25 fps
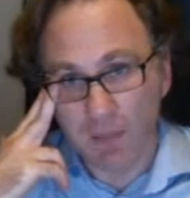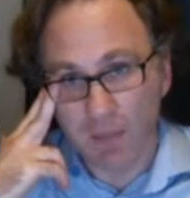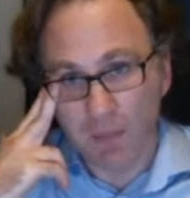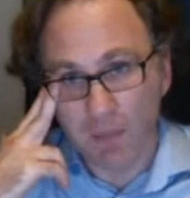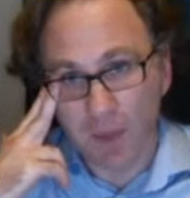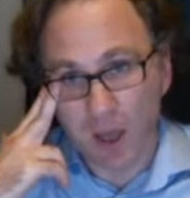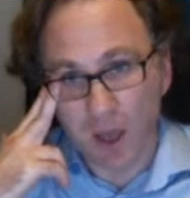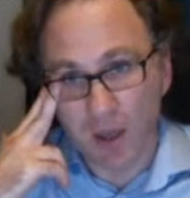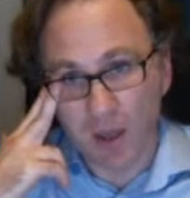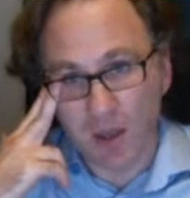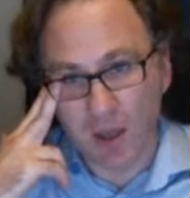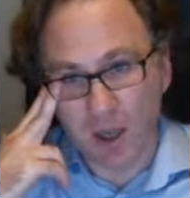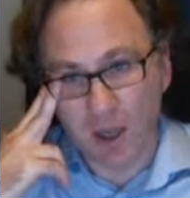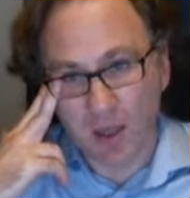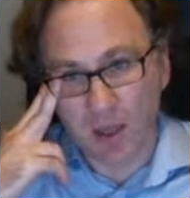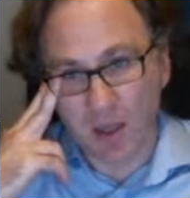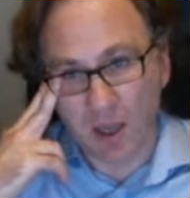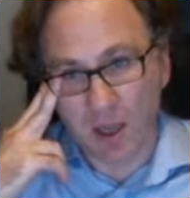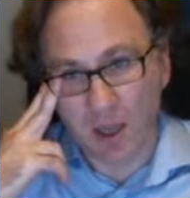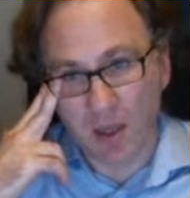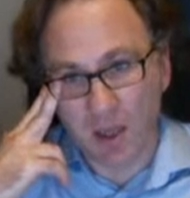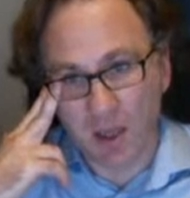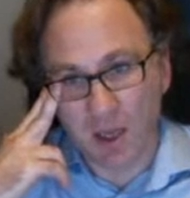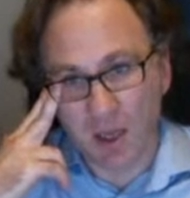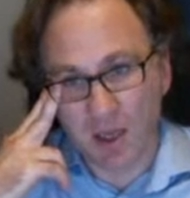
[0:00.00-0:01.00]
And the
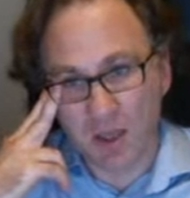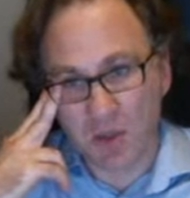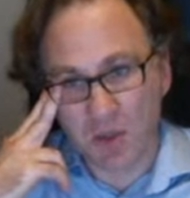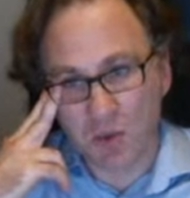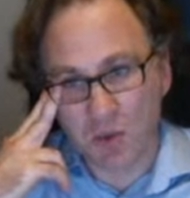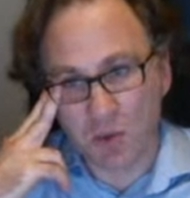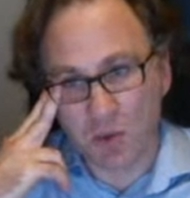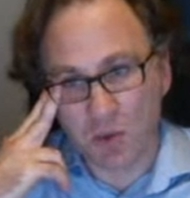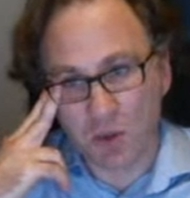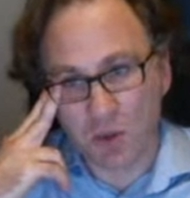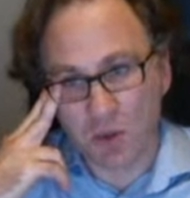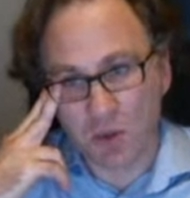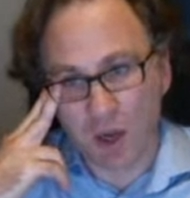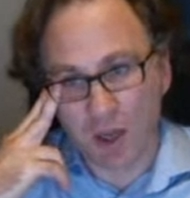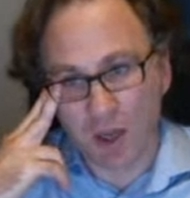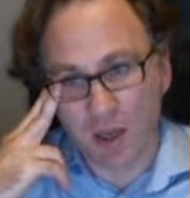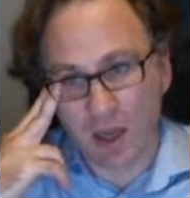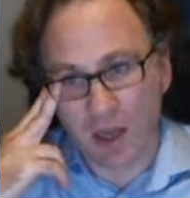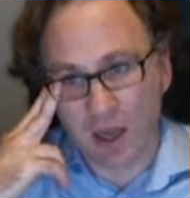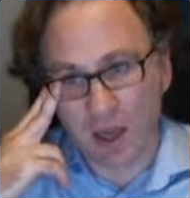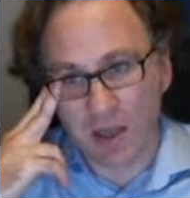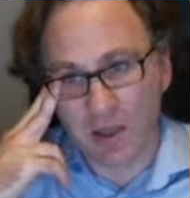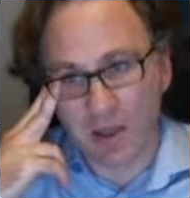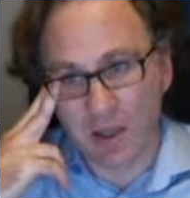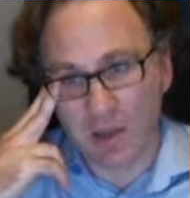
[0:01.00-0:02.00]
idea is to
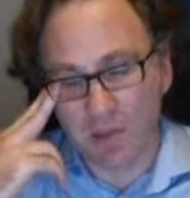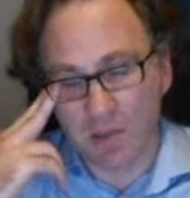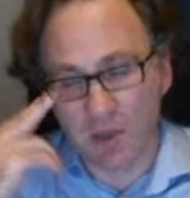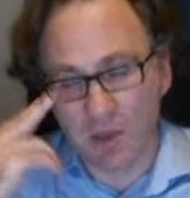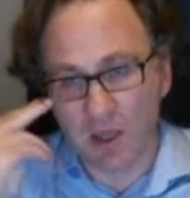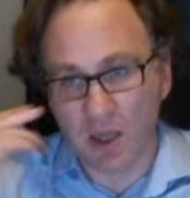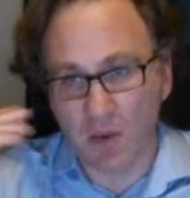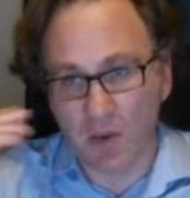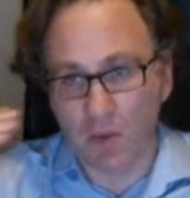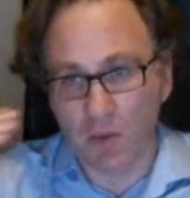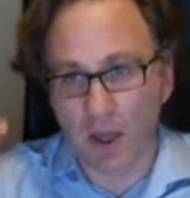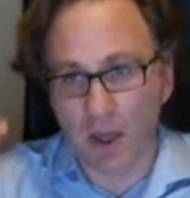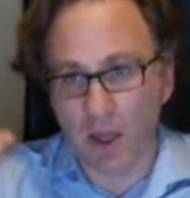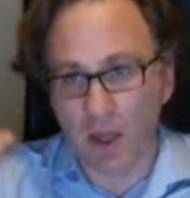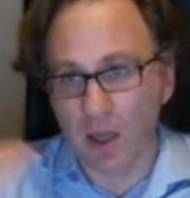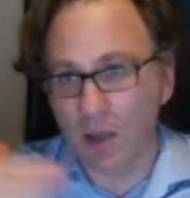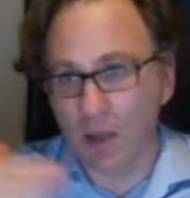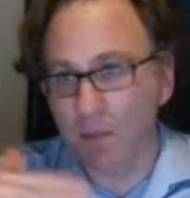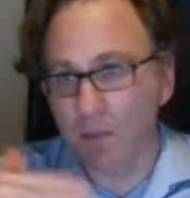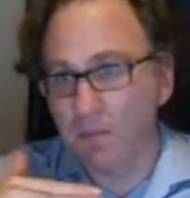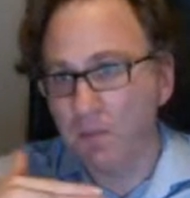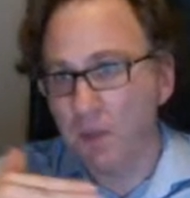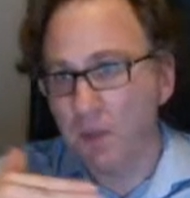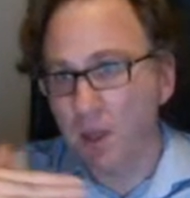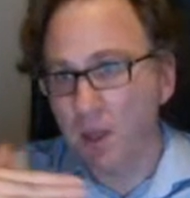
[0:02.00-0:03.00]
align them in a
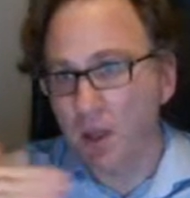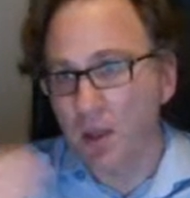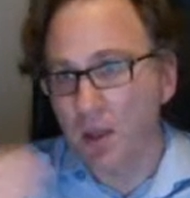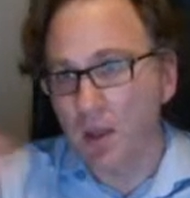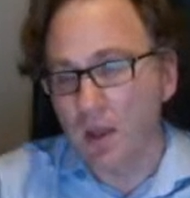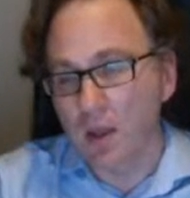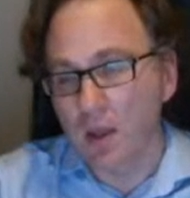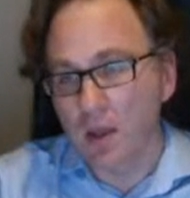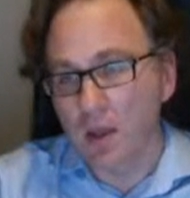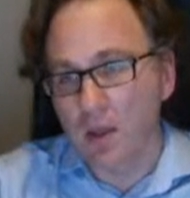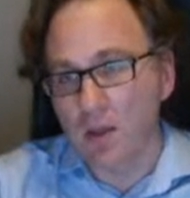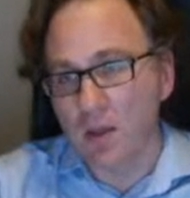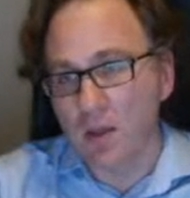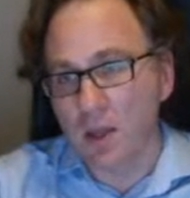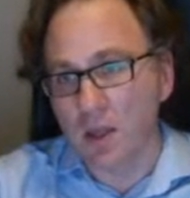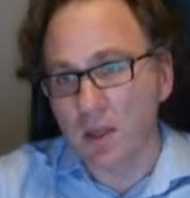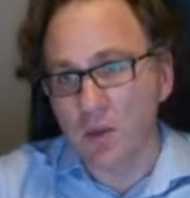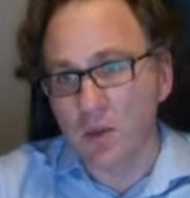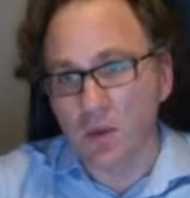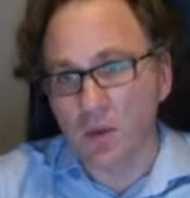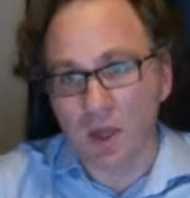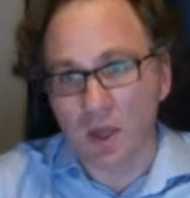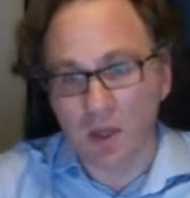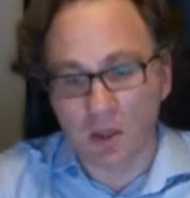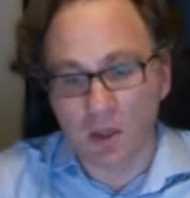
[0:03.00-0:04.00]
way that
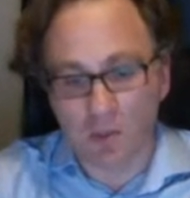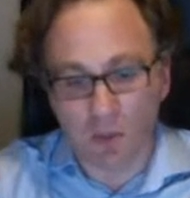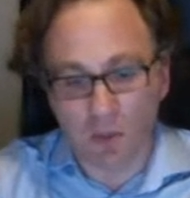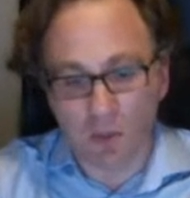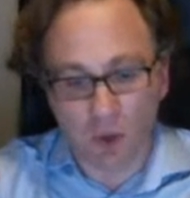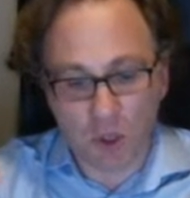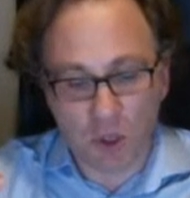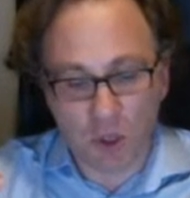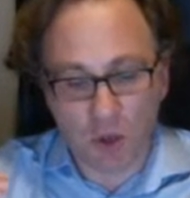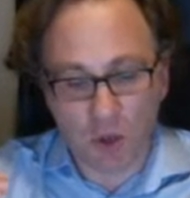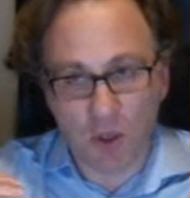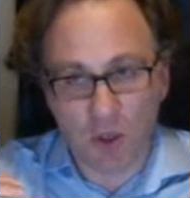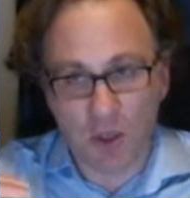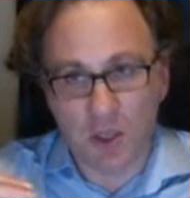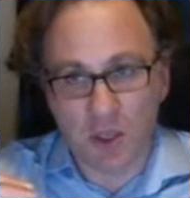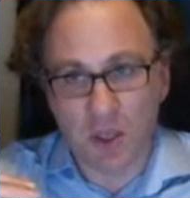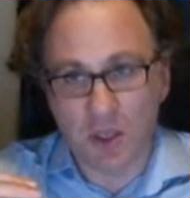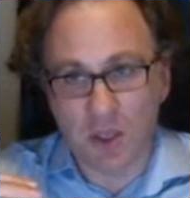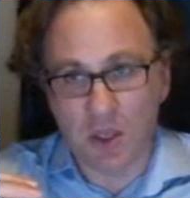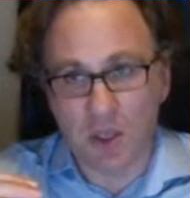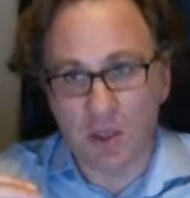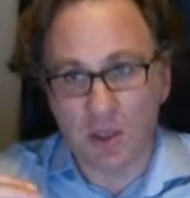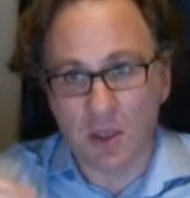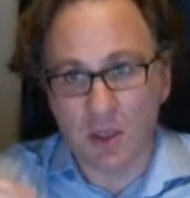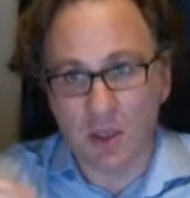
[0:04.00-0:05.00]
you get the most
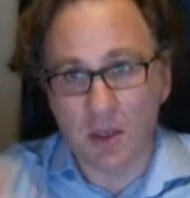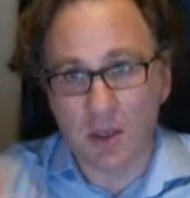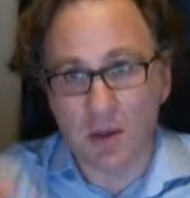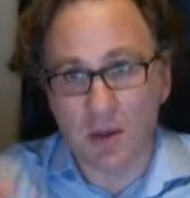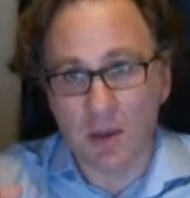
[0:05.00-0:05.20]
coincidence,